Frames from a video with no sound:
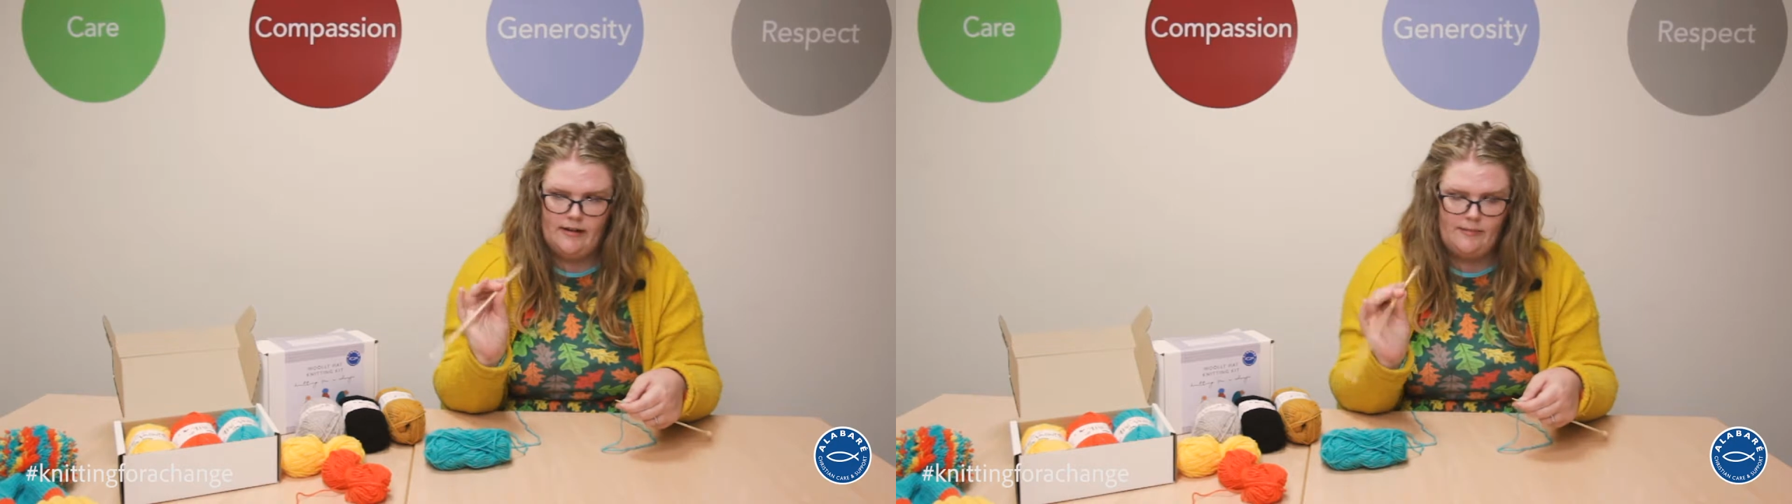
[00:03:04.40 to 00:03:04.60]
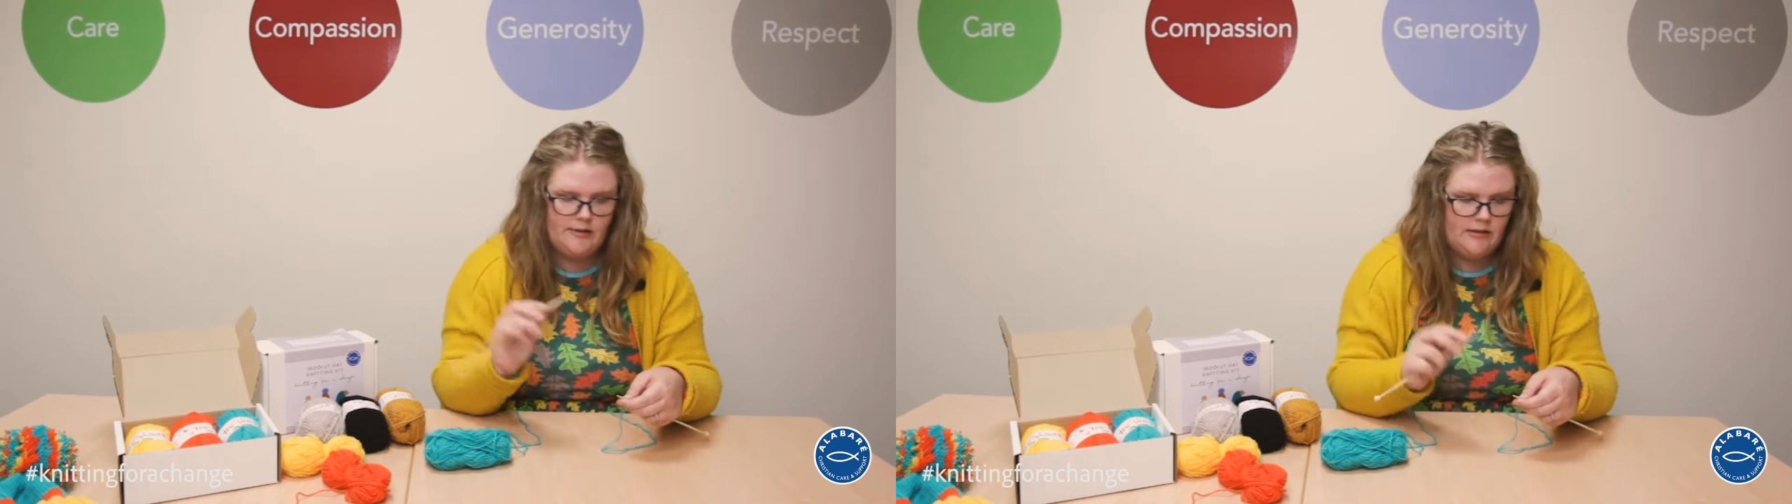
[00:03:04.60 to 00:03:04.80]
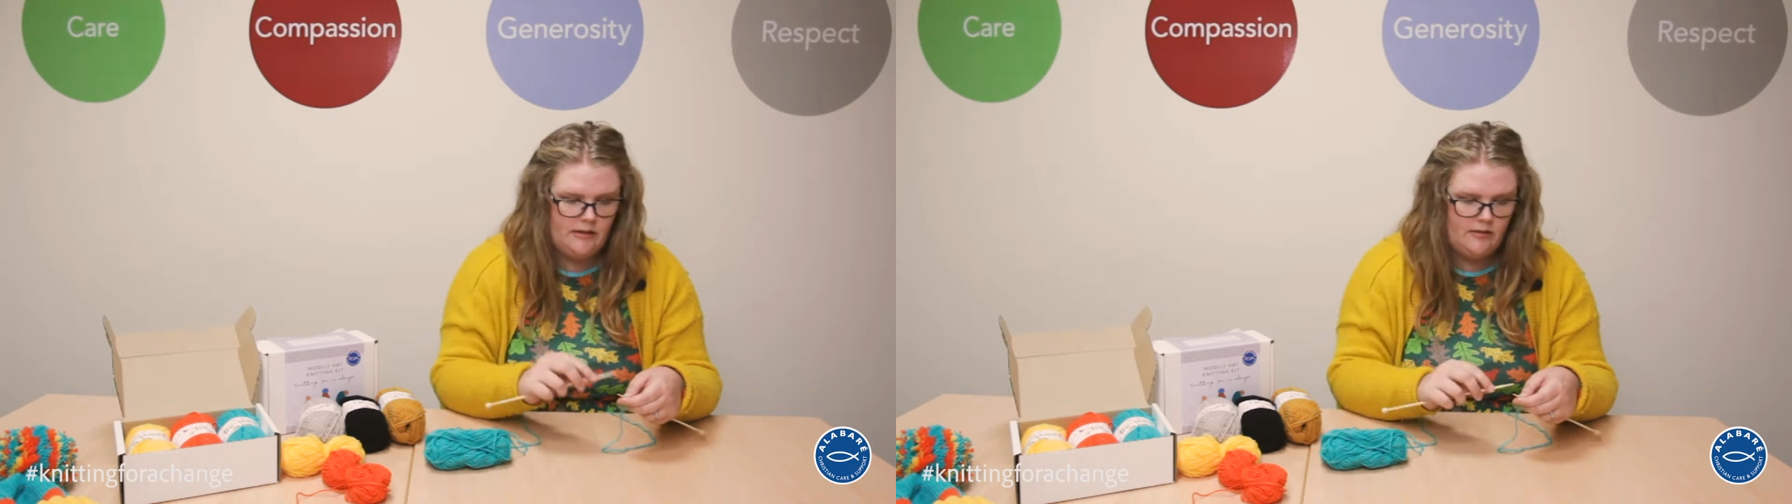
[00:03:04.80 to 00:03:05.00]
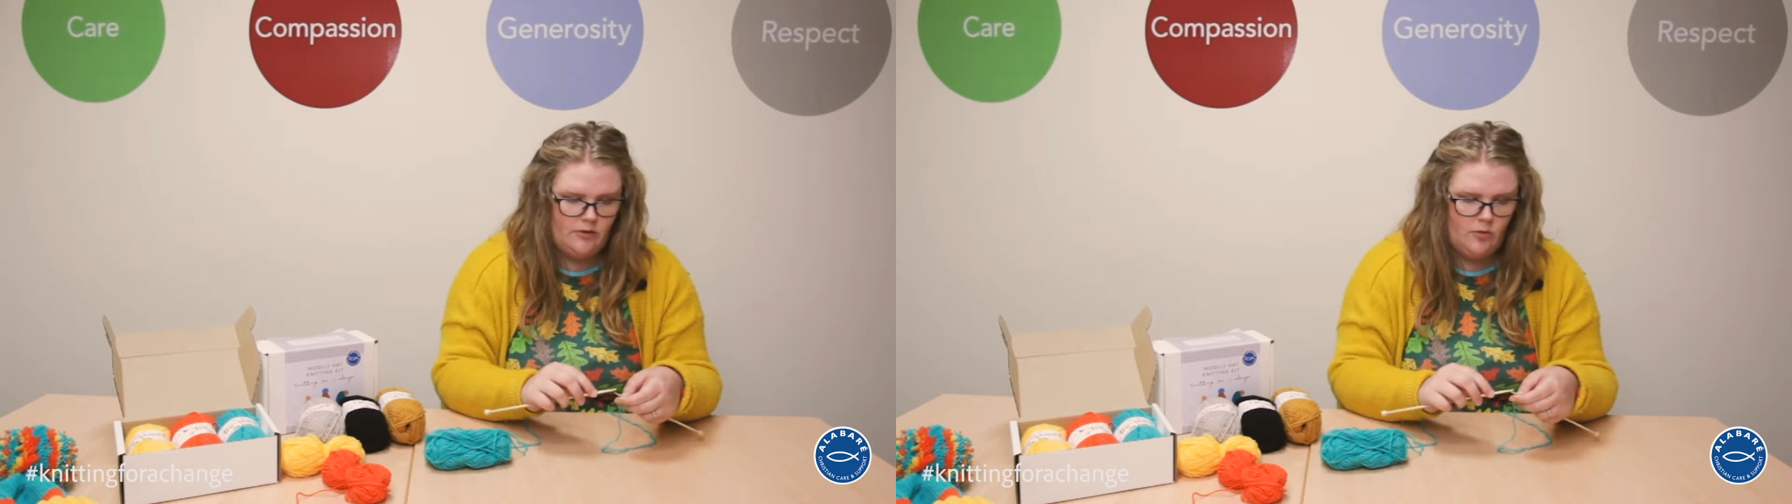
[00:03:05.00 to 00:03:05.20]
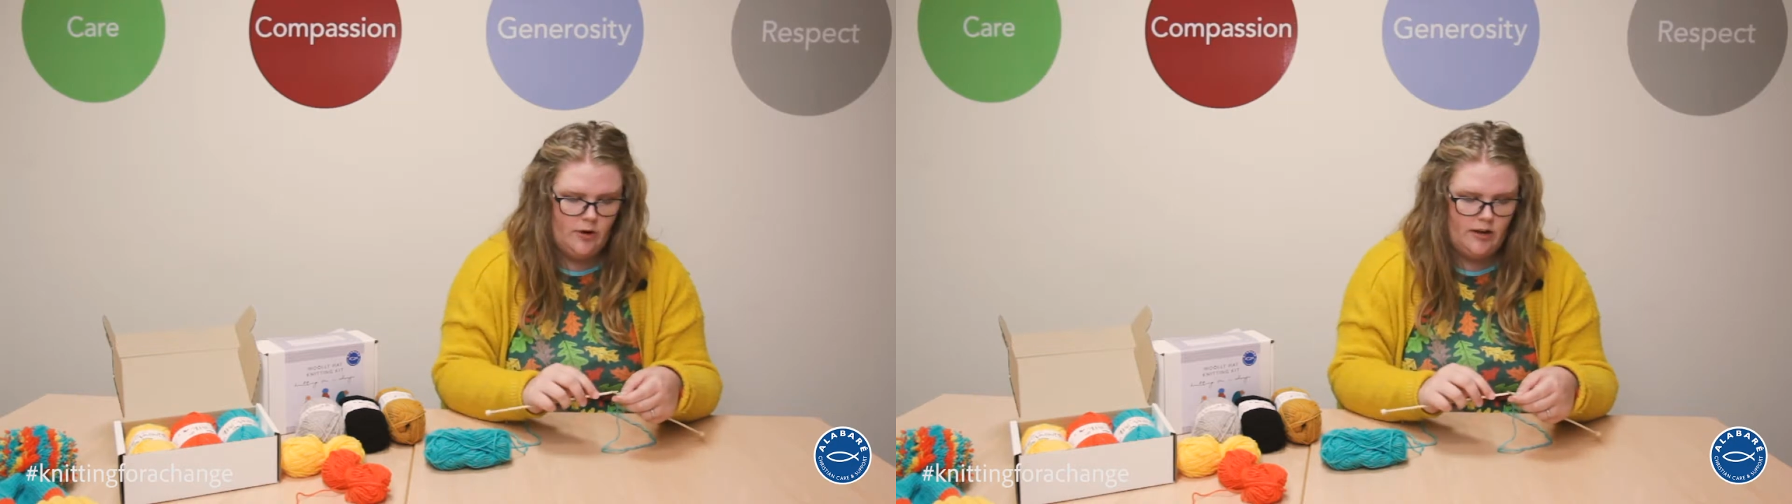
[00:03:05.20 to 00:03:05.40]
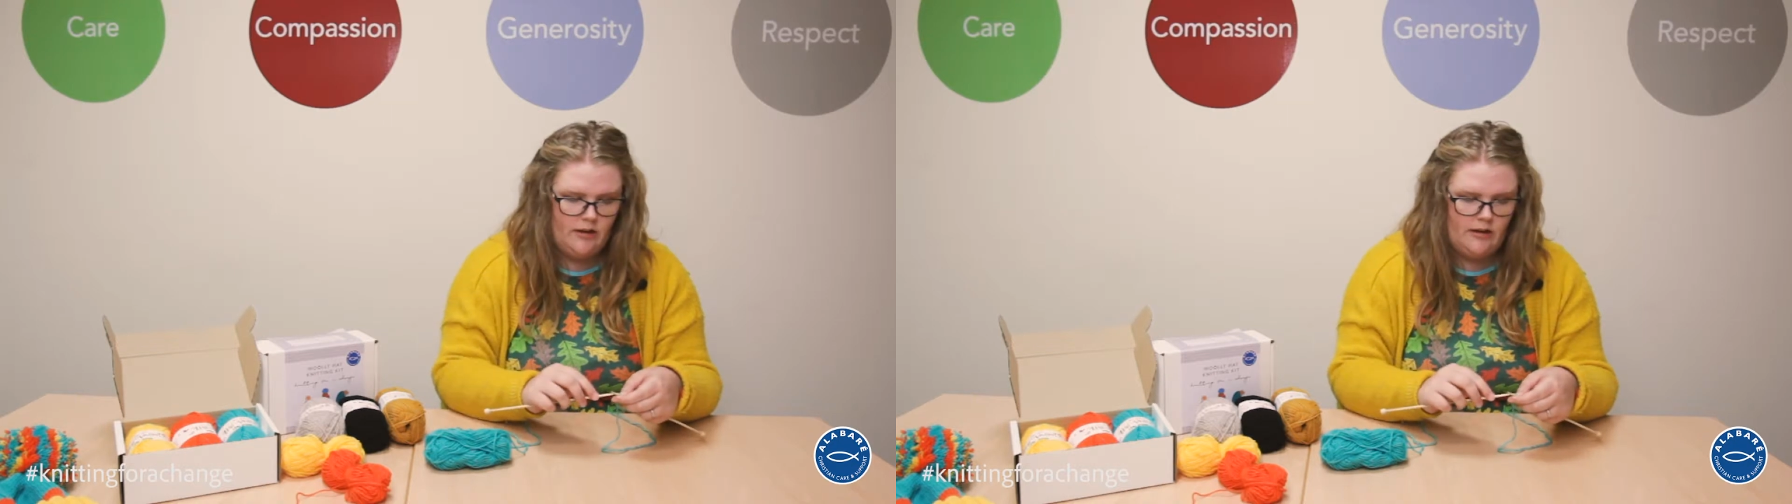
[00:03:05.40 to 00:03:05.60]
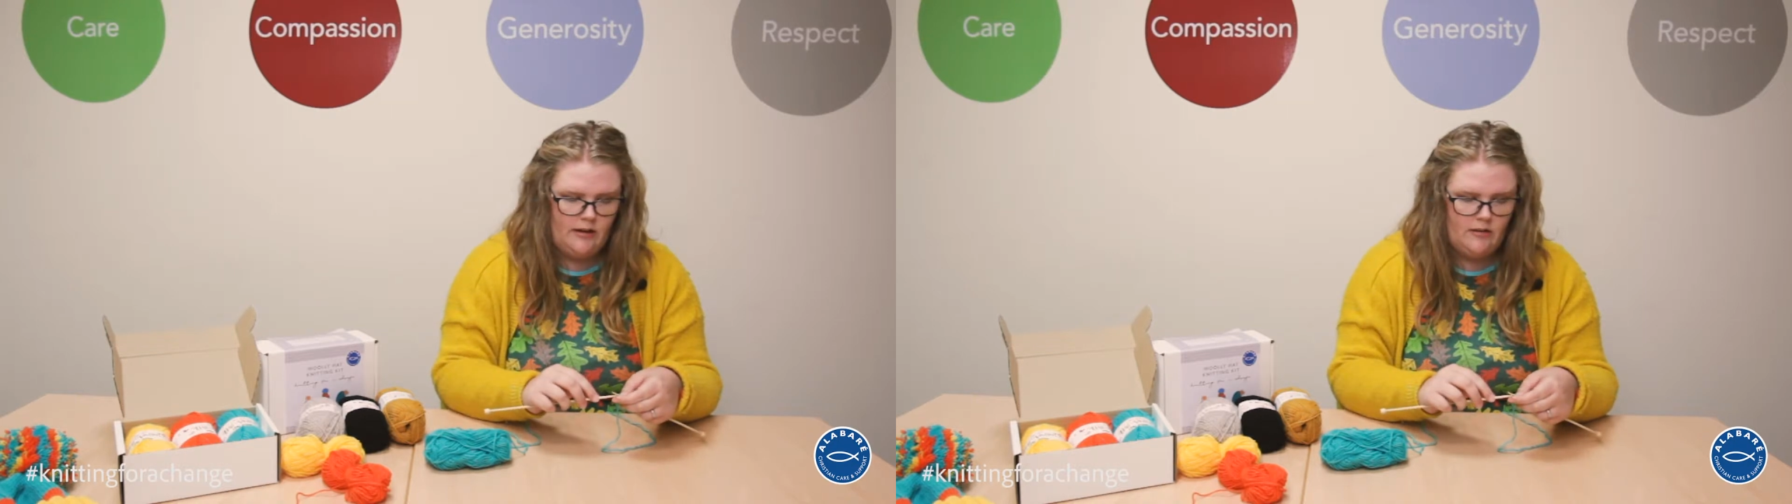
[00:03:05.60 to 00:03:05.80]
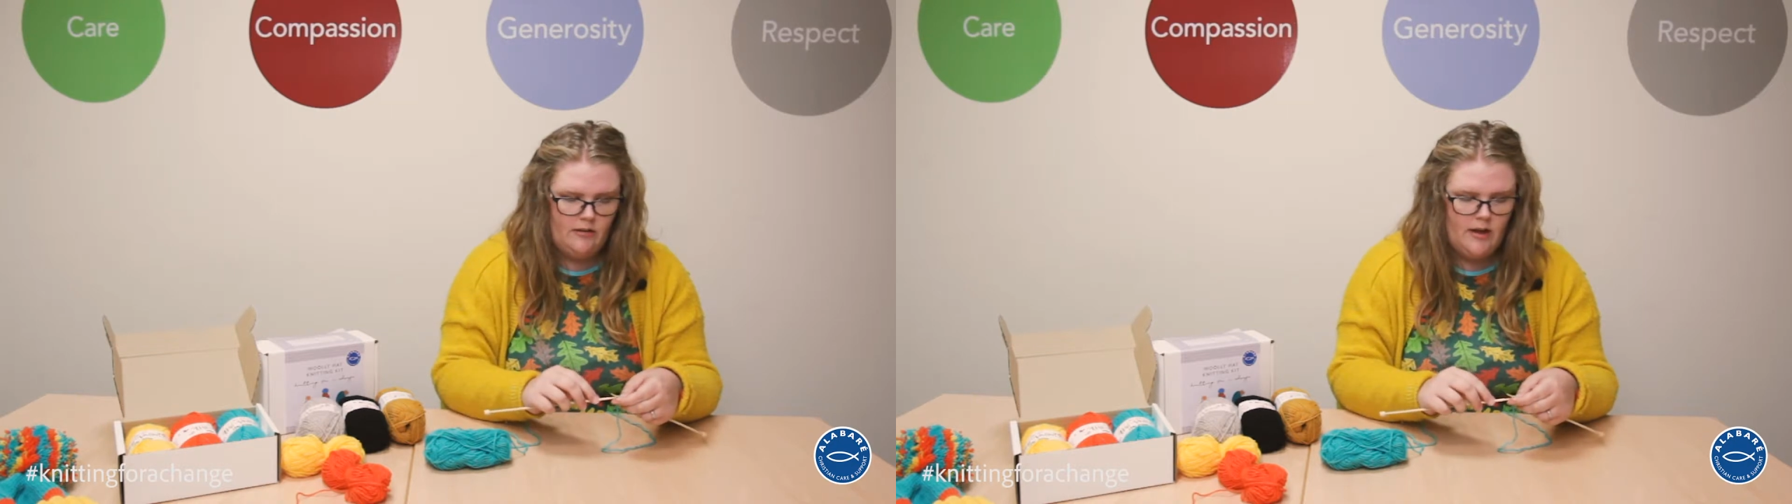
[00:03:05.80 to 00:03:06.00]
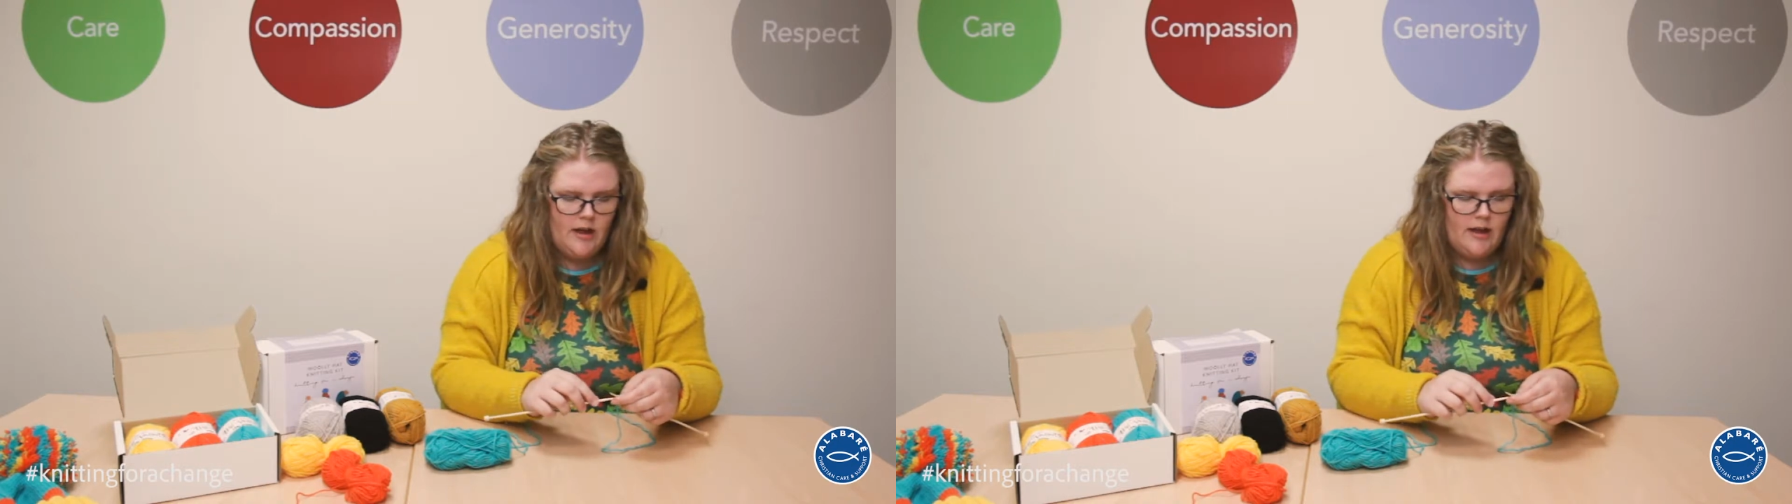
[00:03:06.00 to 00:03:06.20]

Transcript: empty needle, your working needle,